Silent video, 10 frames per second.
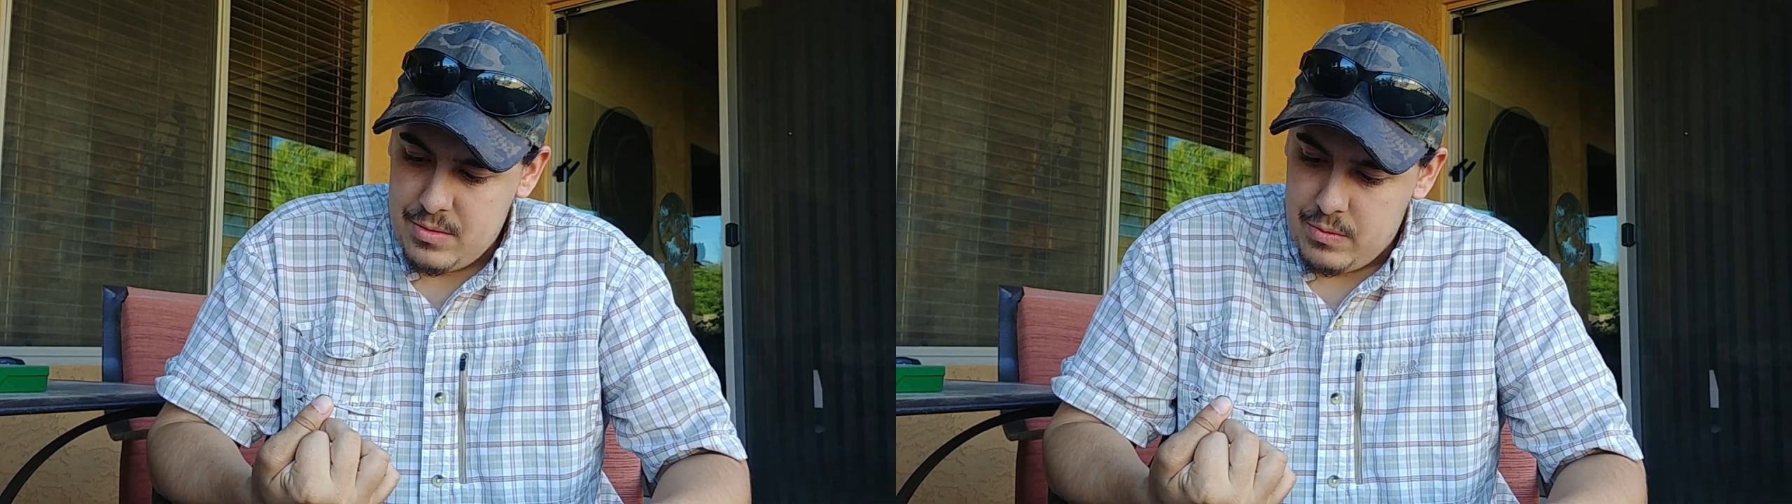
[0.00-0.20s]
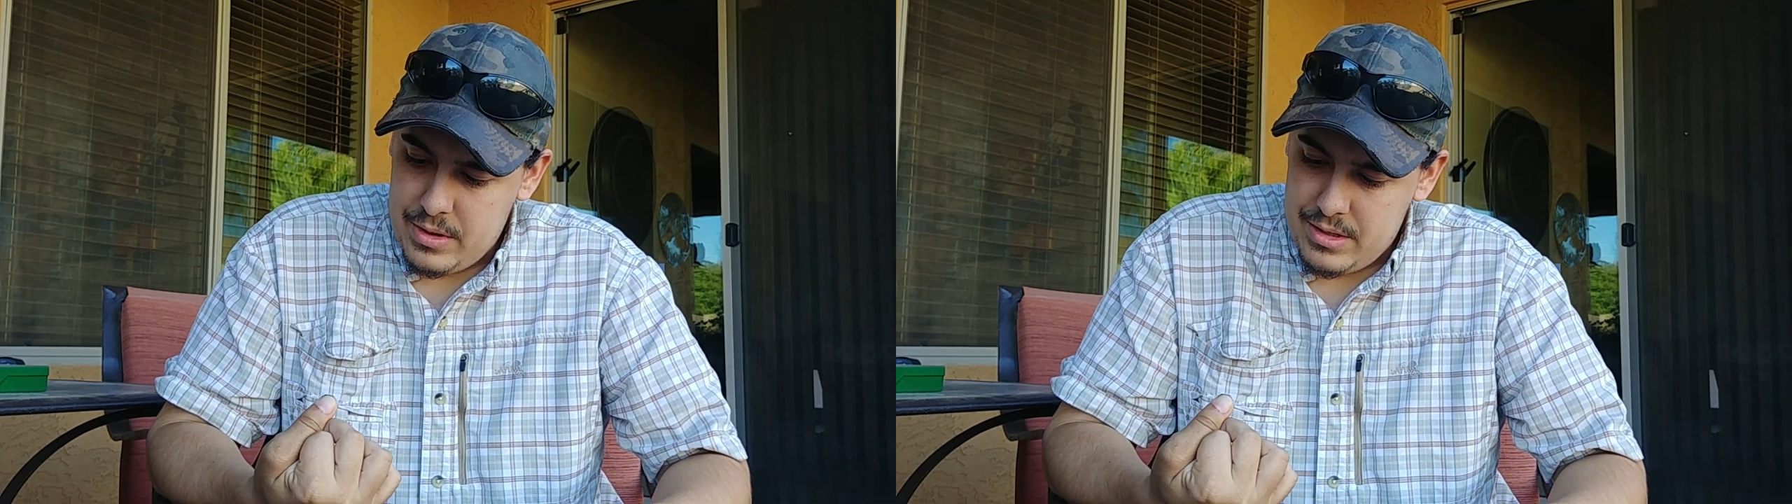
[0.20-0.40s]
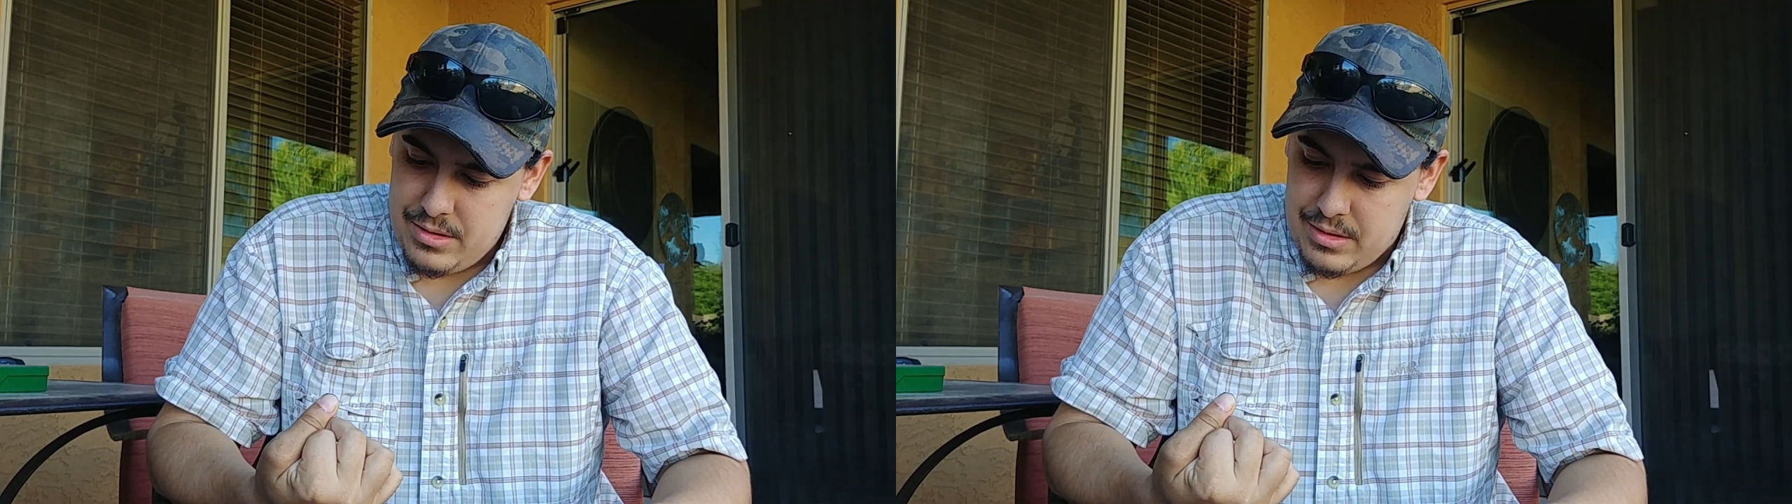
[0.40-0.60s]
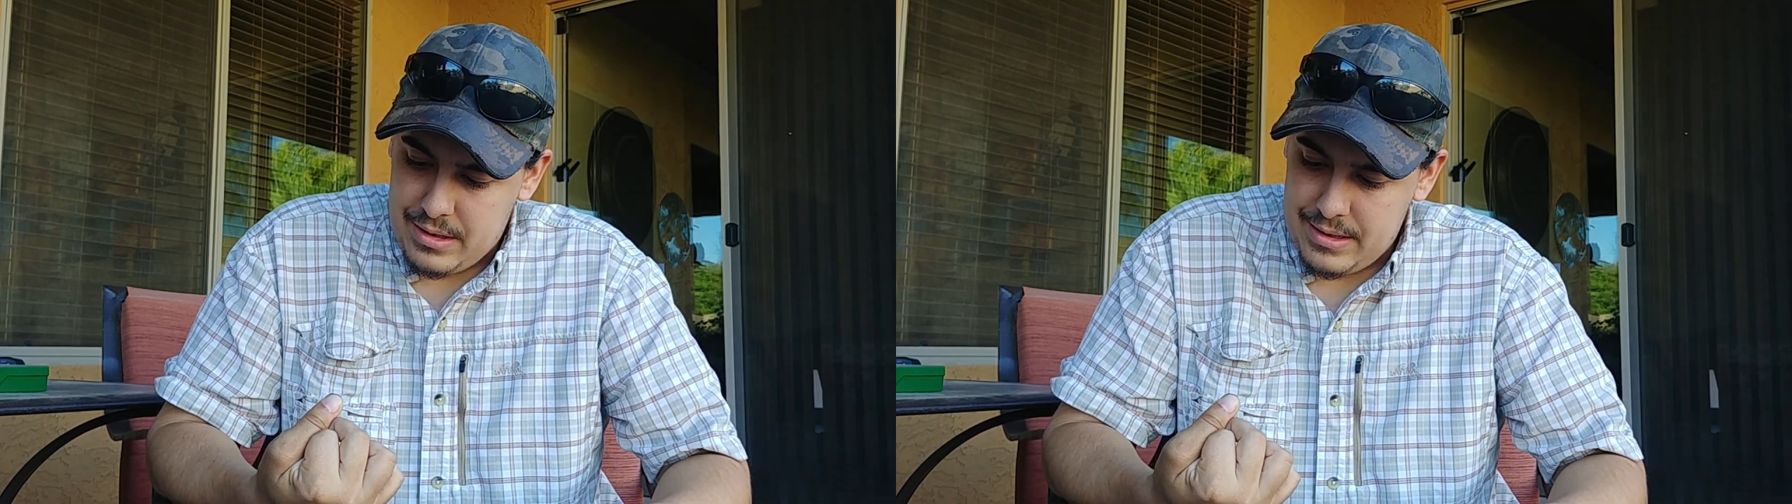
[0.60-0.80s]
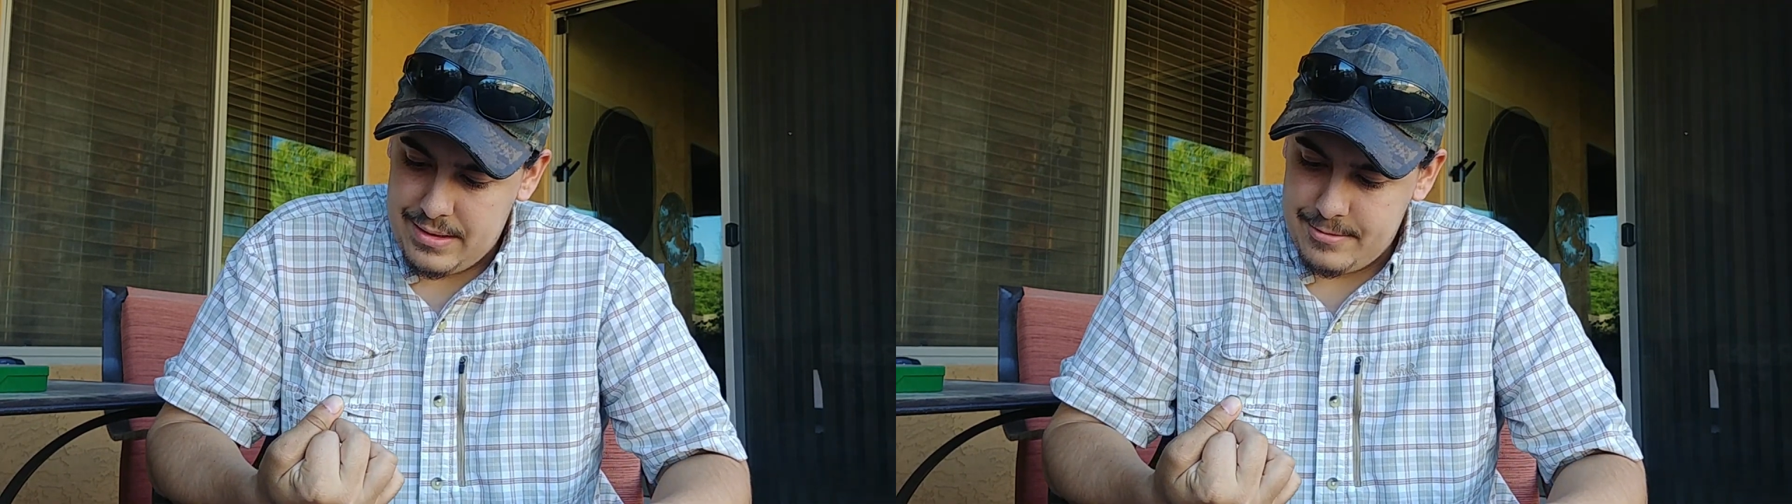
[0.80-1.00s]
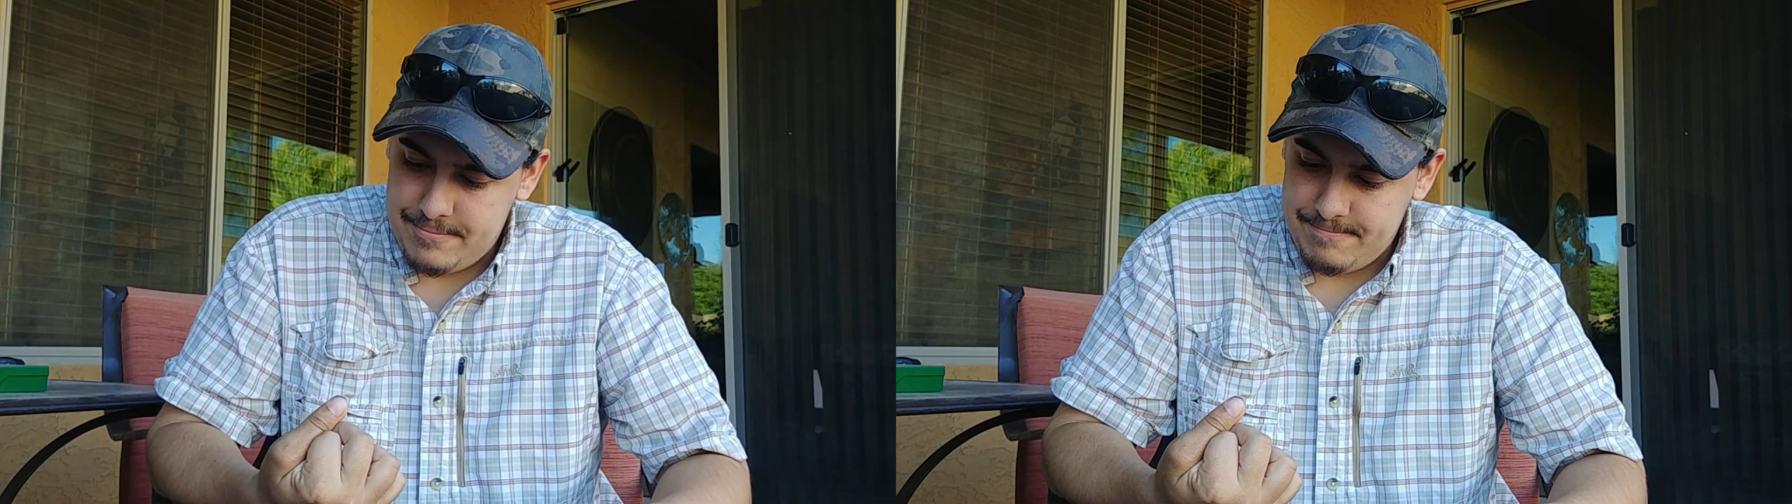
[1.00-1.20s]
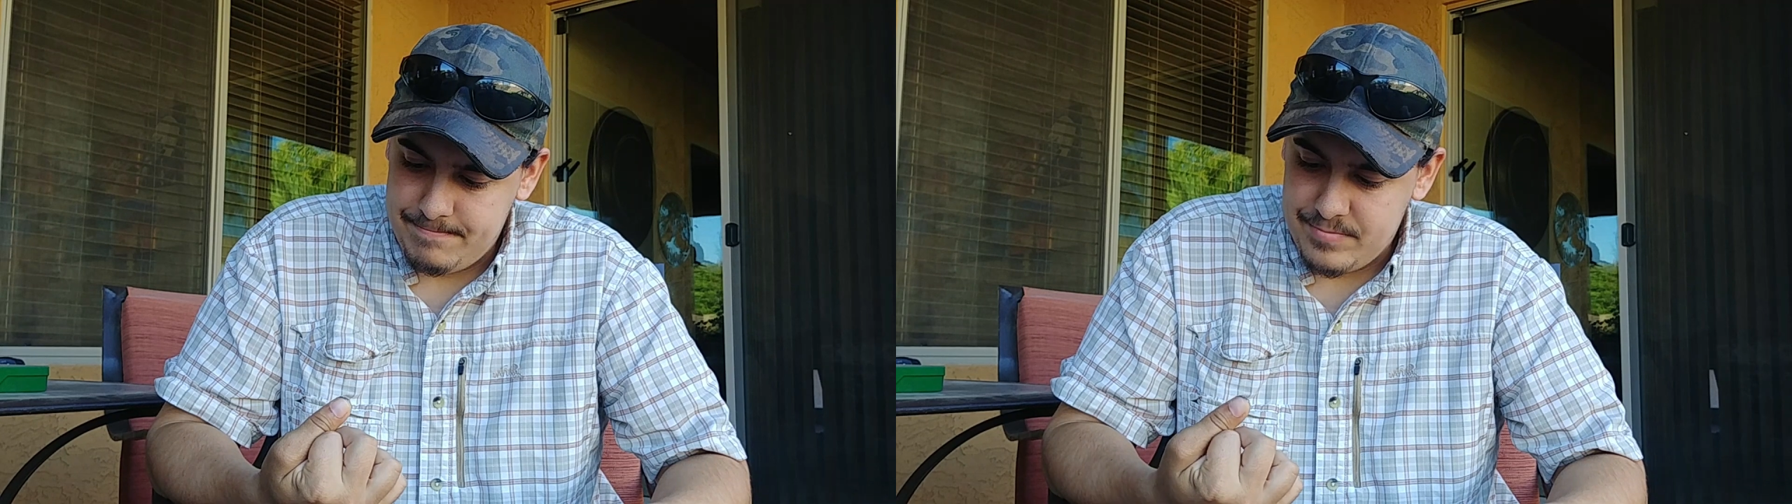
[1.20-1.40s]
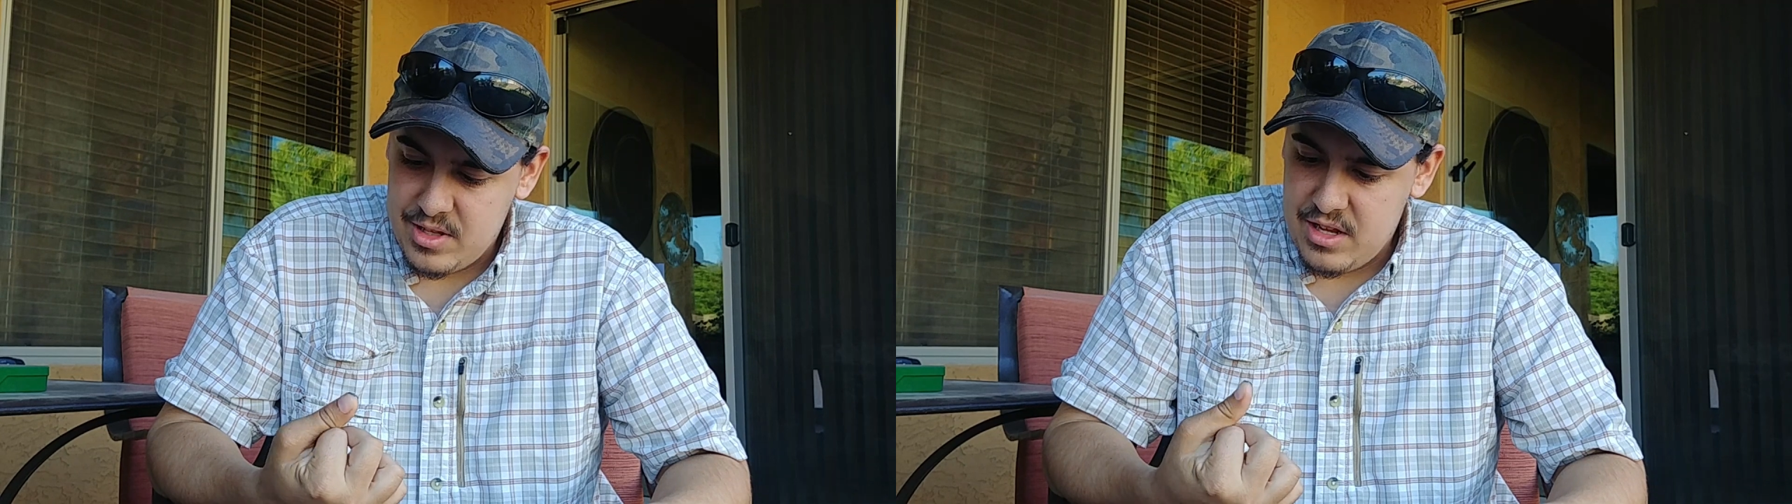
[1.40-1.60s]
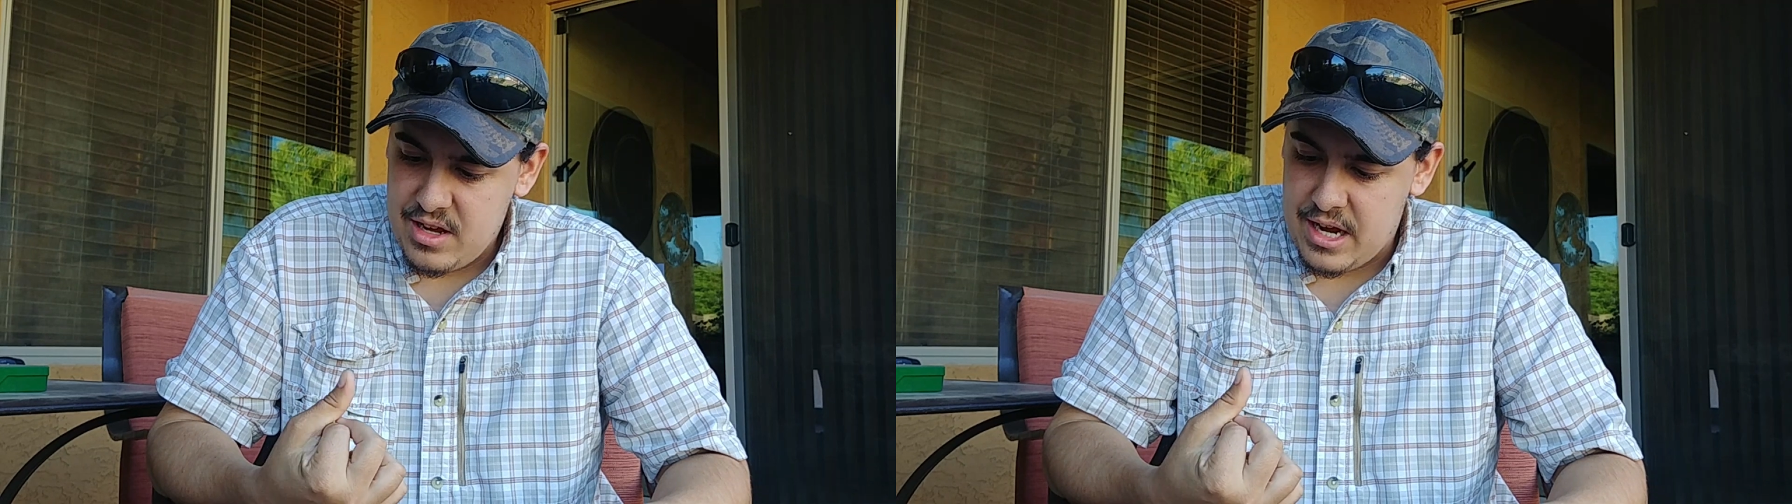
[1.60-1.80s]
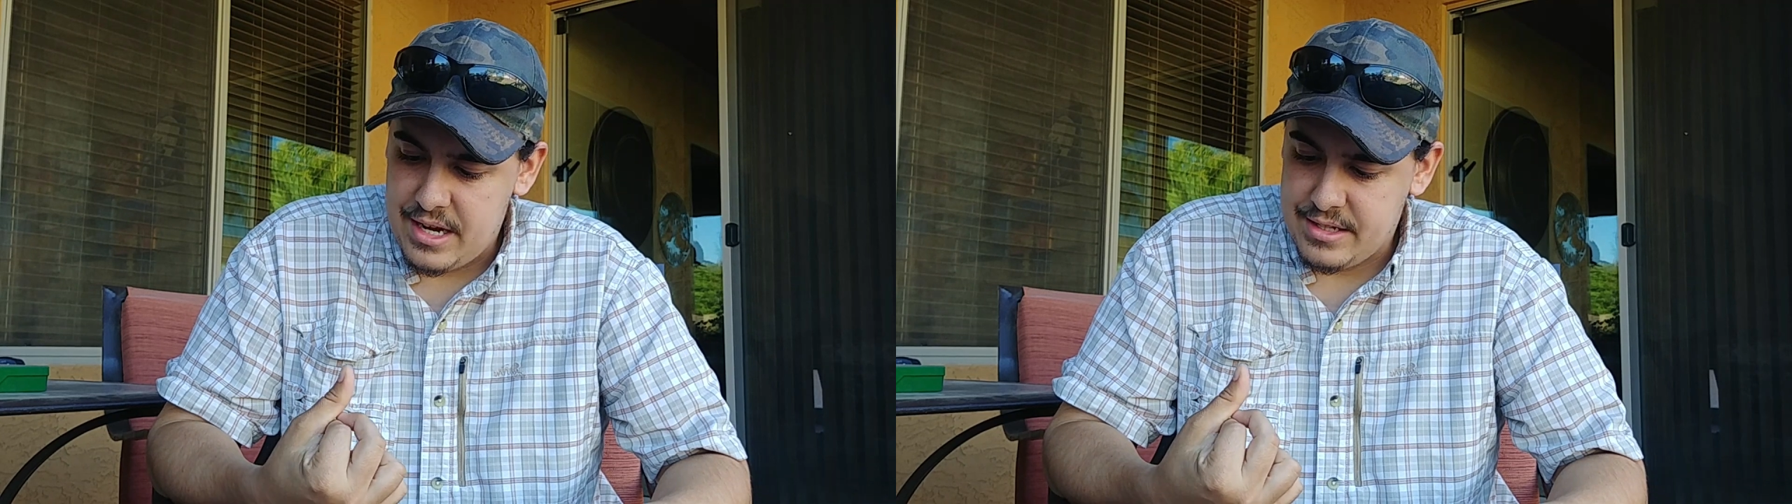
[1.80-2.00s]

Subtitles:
Well, I